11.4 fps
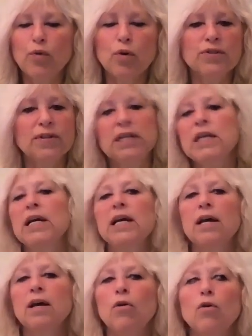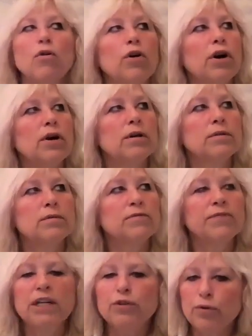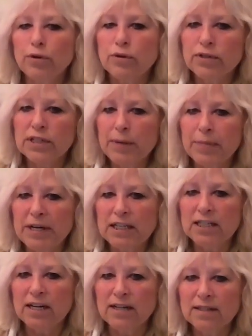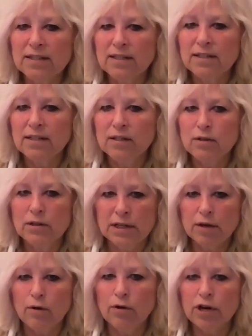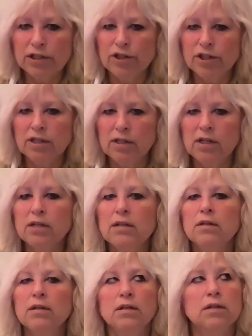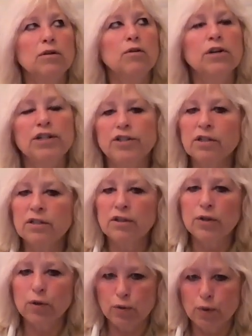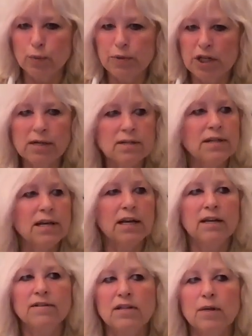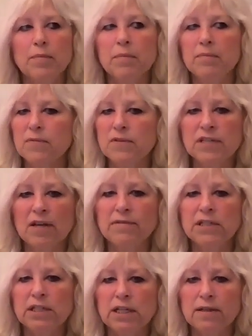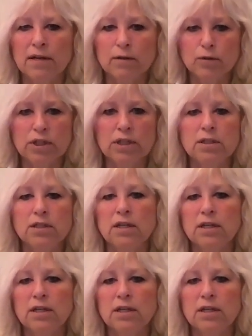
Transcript: also, or Victorious Libertas, the original YouTube channel. They had some 70,000